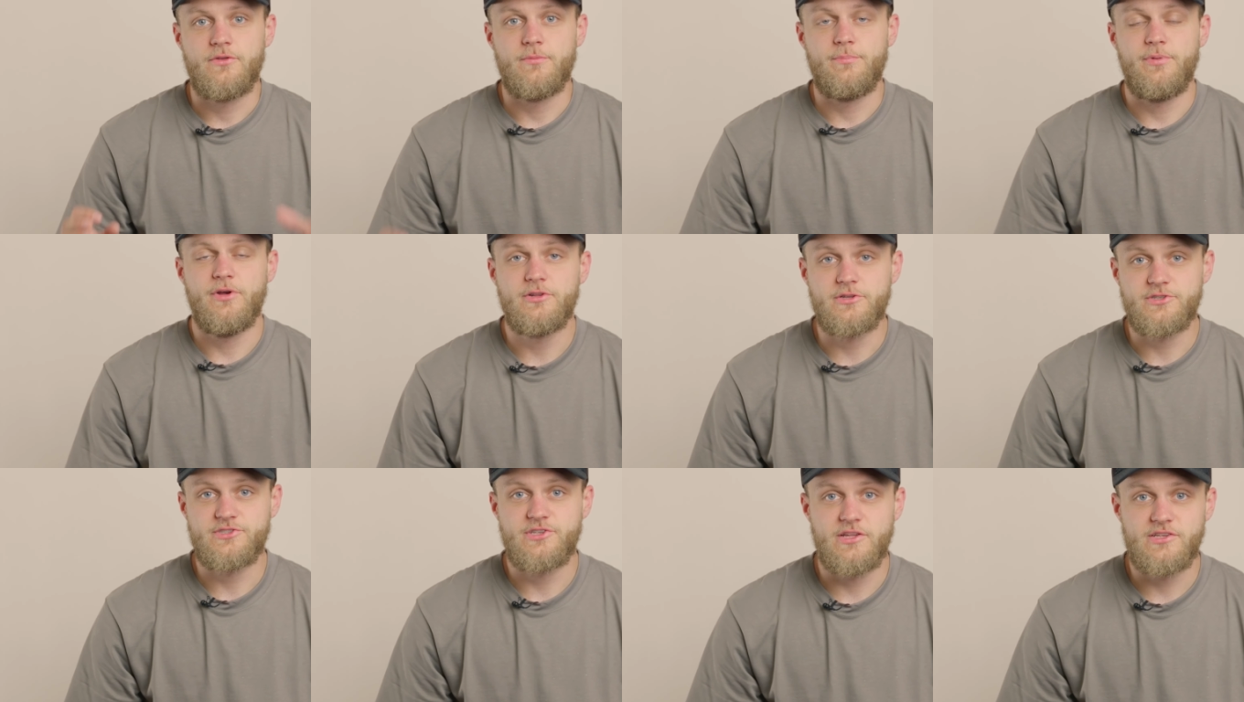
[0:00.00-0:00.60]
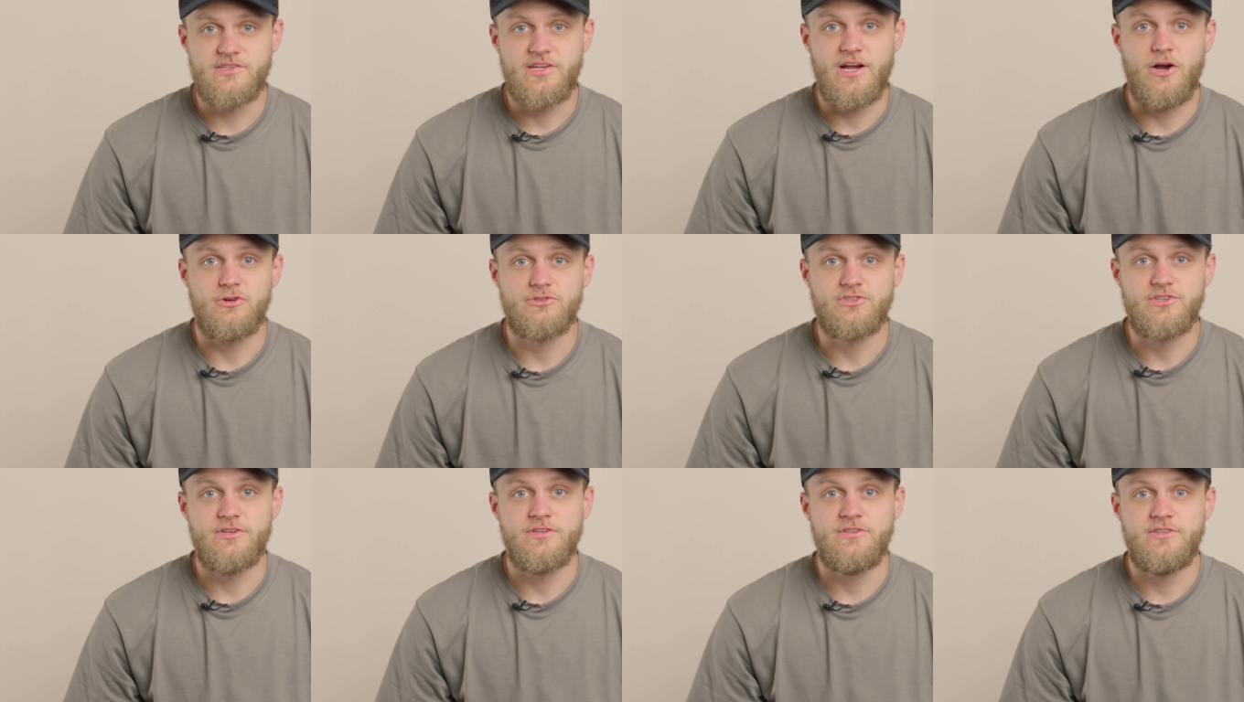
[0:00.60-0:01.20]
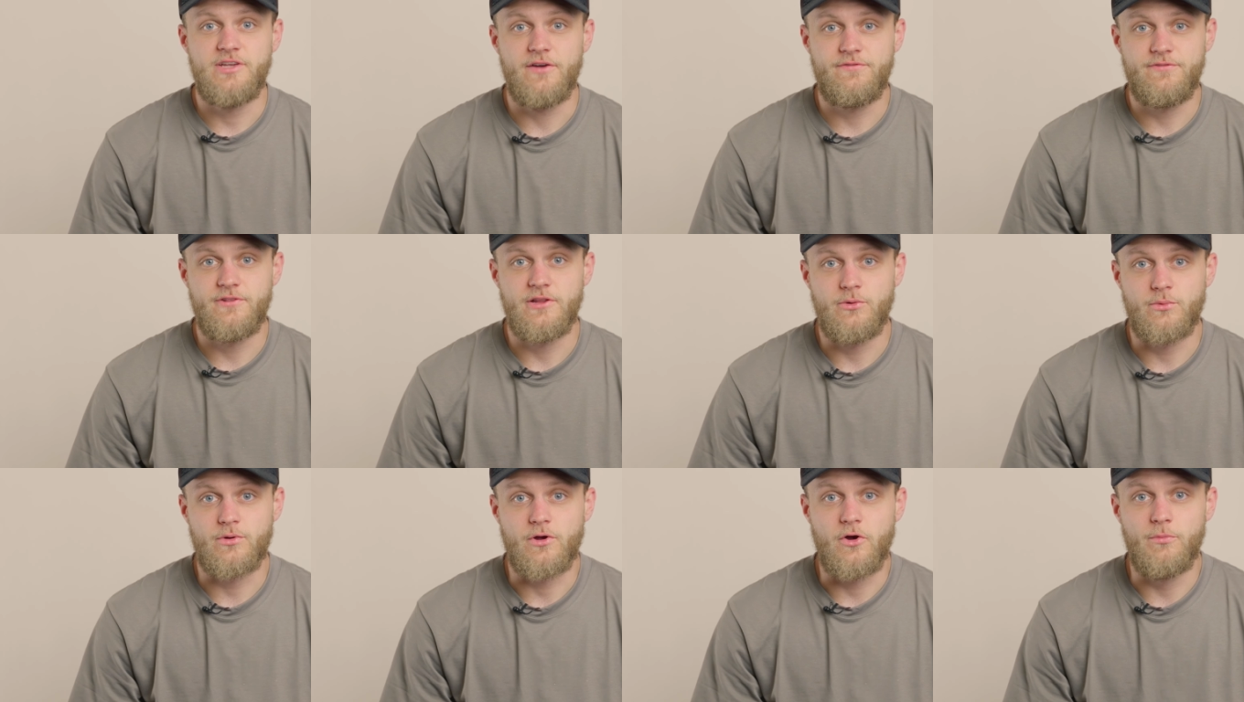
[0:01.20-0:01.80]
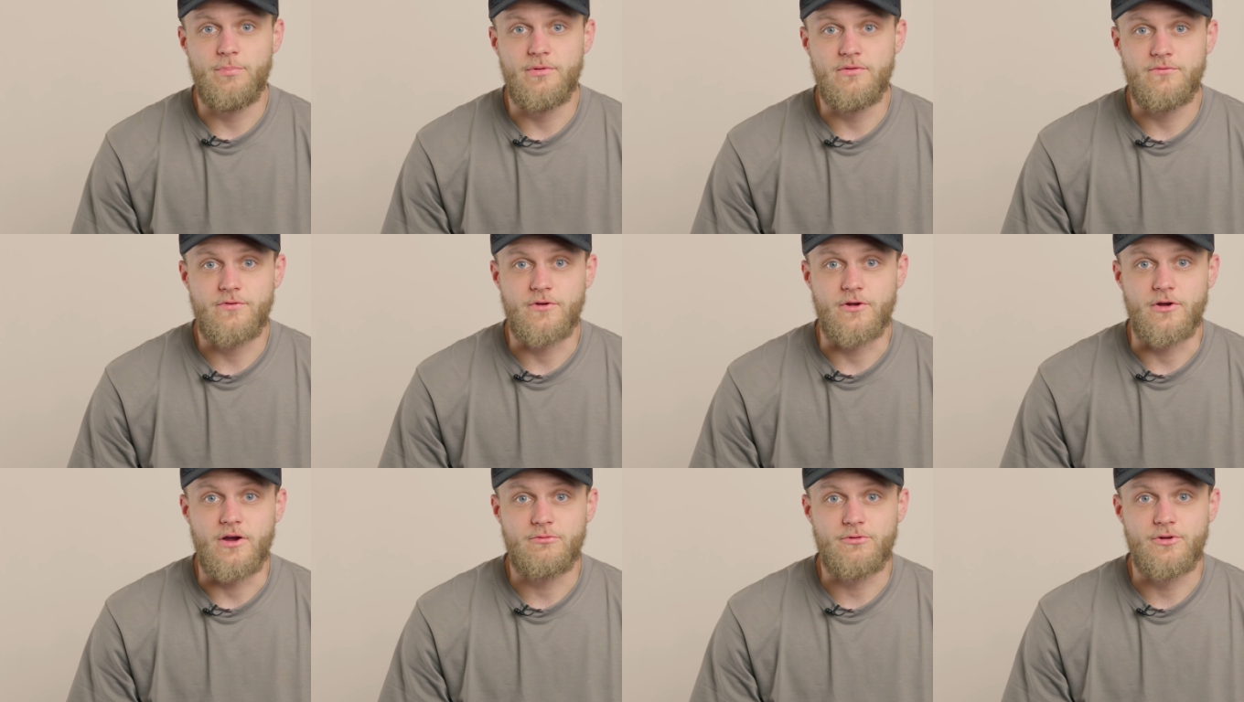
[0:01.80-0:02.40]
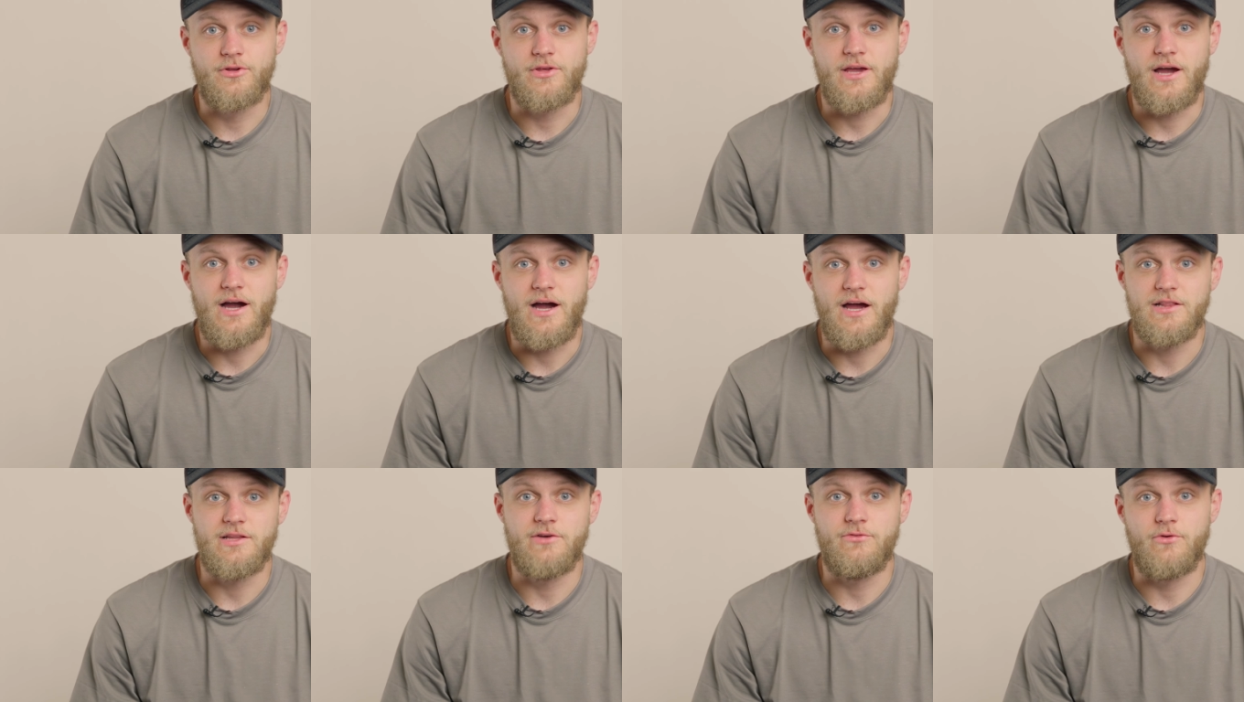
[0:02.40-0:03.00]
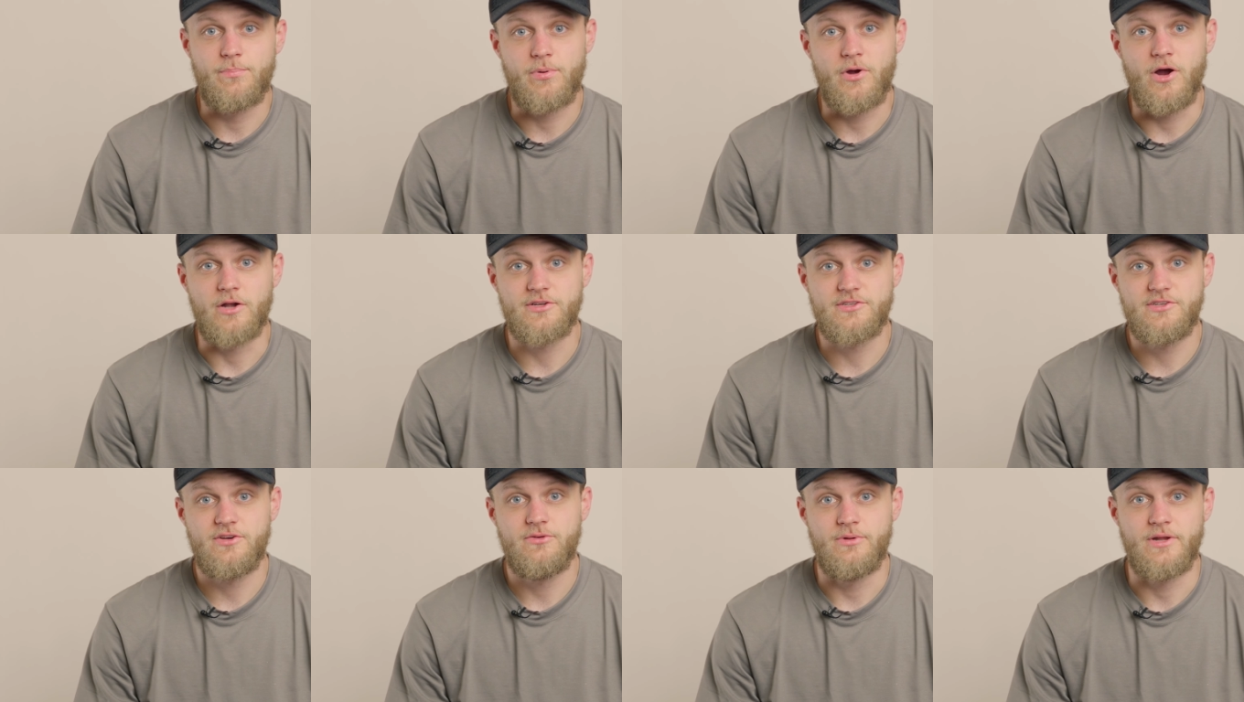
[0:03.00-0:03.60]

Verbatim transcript: The builders of this house definitely were hoping for a really high level product